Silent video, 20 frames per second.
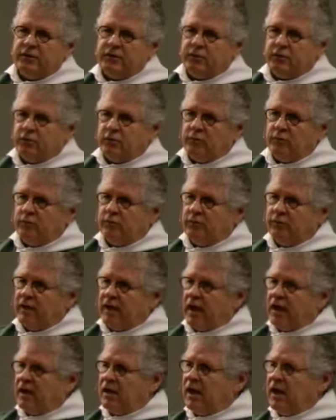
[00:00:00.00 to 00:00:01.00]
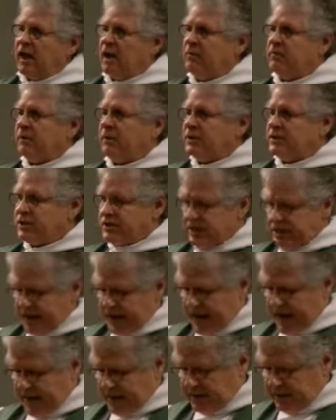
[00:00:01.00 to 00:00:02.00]
to accomplish the
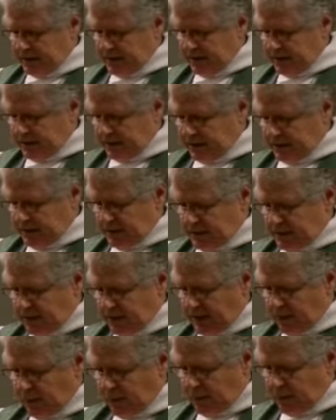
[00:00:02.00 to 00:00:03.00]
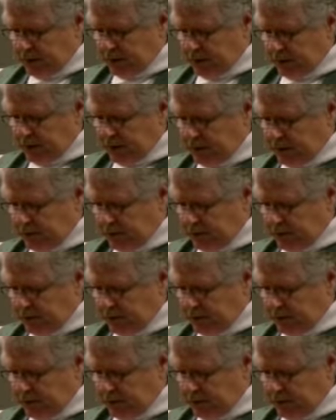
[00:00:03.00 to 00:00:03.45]
tasks that I want to